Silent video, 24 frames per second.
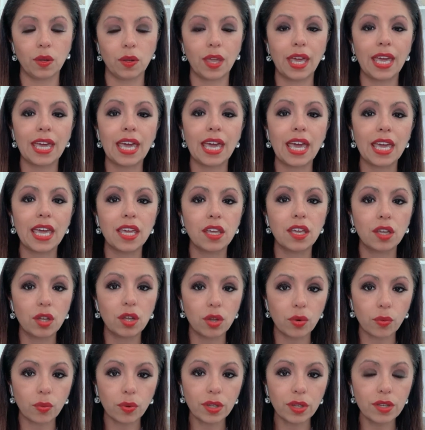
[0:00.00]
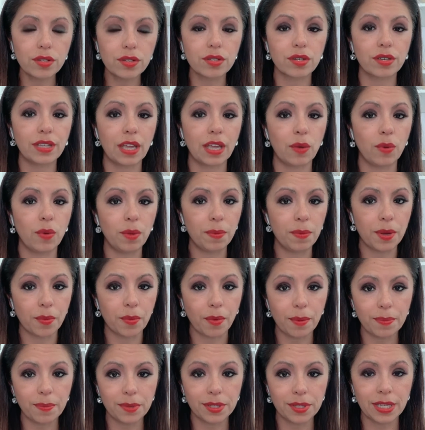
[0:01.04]
okay, a good realtor that will be
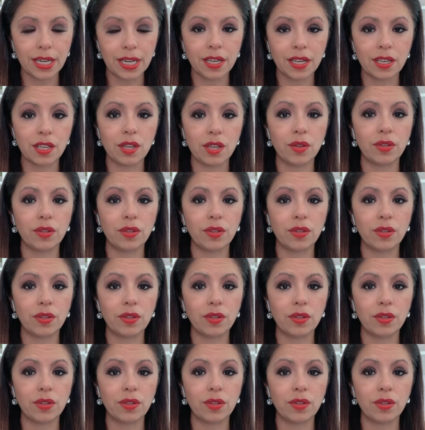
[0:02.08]
representing